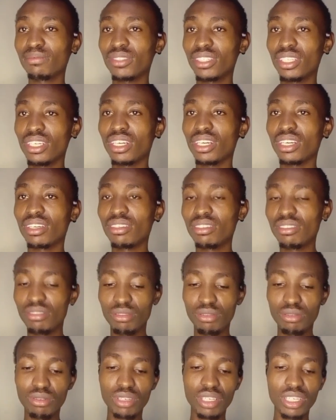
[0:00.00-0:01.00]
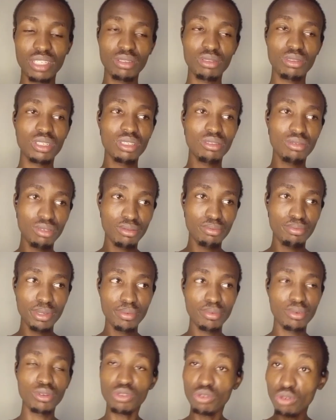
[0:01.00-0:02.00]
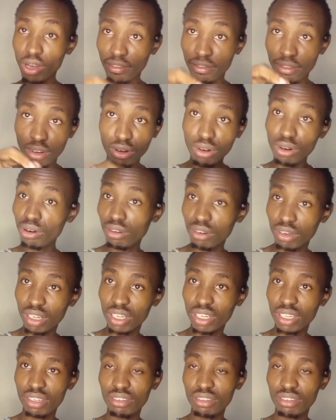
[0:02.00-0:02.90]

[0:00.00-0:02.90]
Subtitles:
Yeah. You only associate with people you